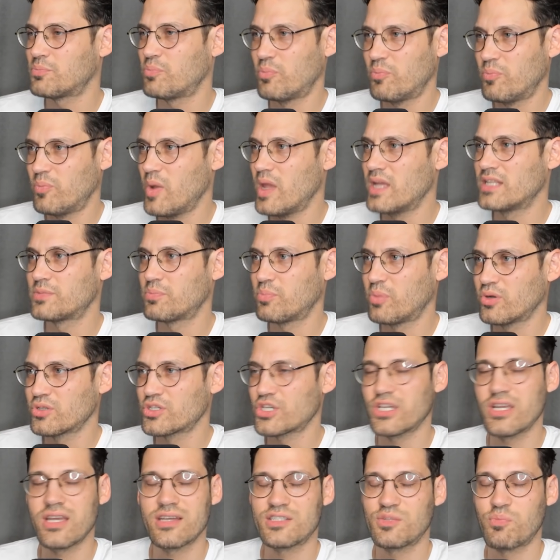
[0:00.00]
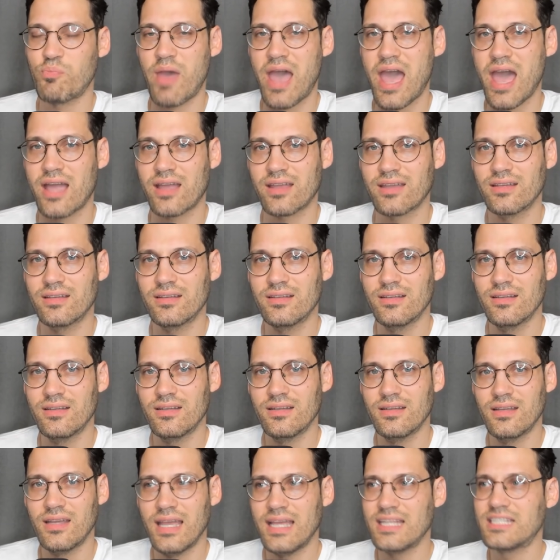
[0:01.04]
it's pushing us back.
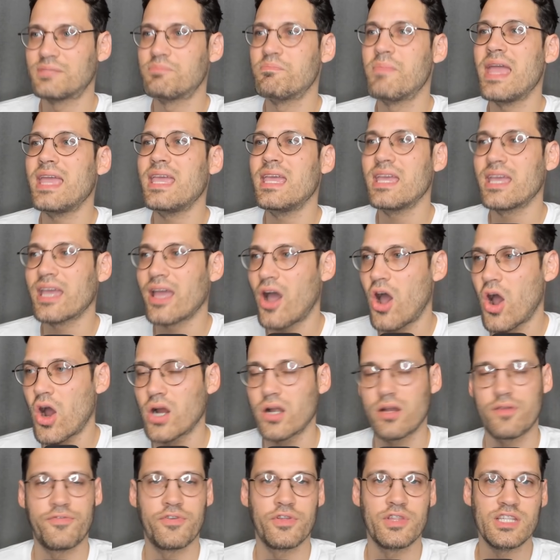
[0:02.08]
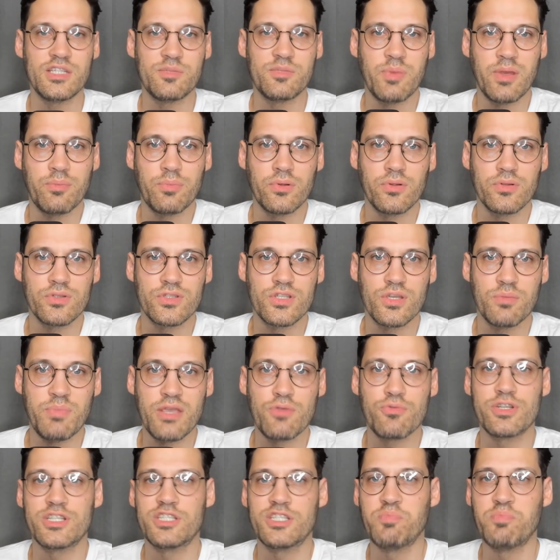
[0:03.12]
It's making it harder for these people to be
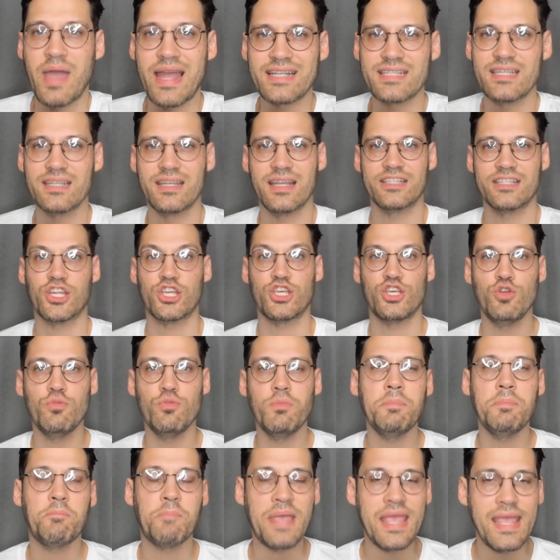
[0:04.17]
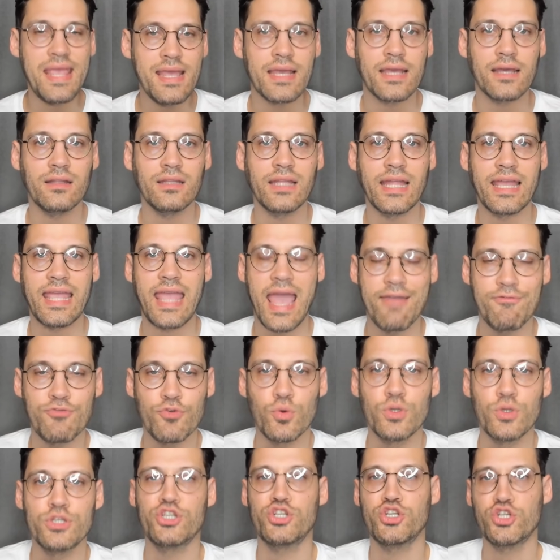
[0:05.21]
respected as a human being like
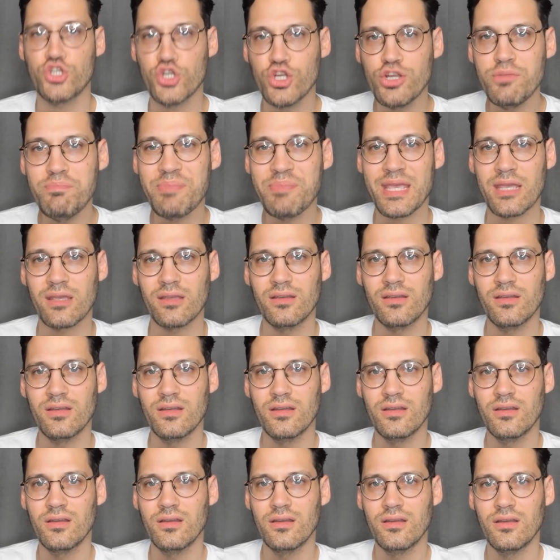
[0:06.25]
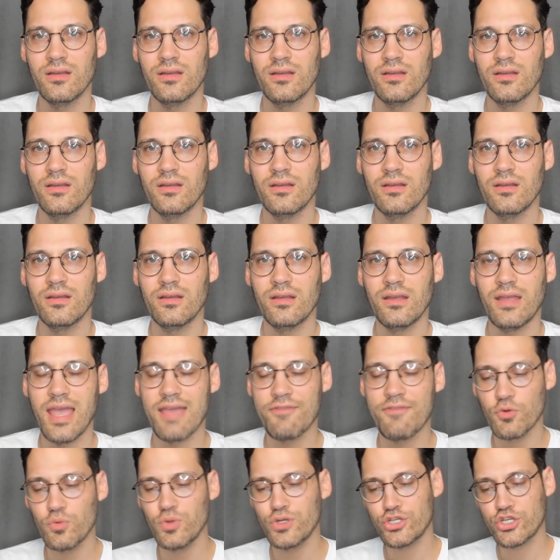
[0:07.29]
everyone should be.
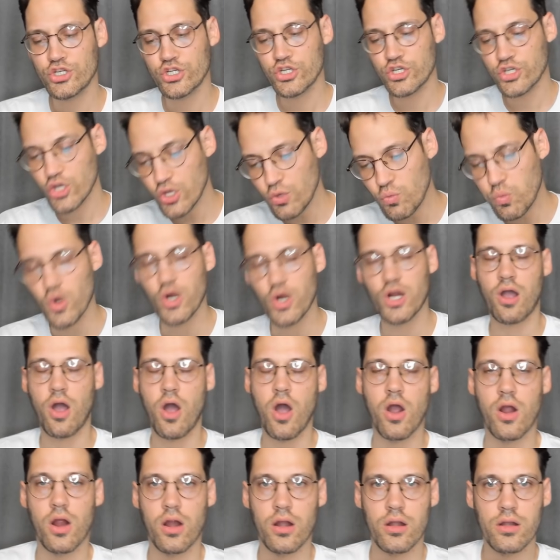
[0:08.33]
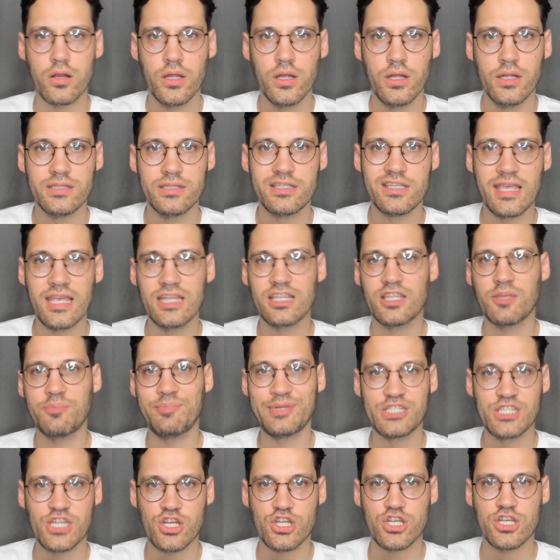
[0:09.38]
Everyone should work hard to get the
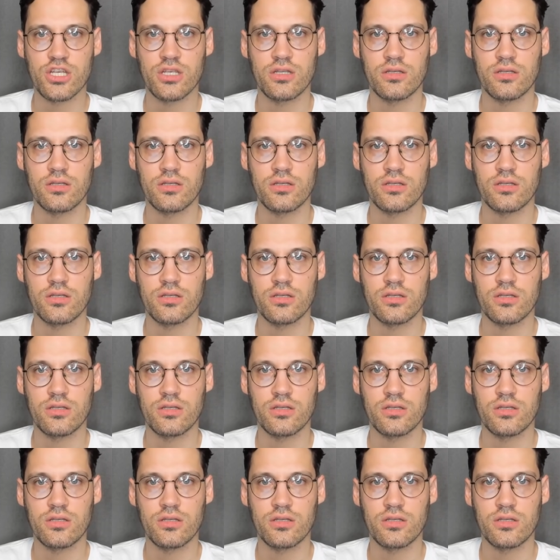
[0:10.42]
position.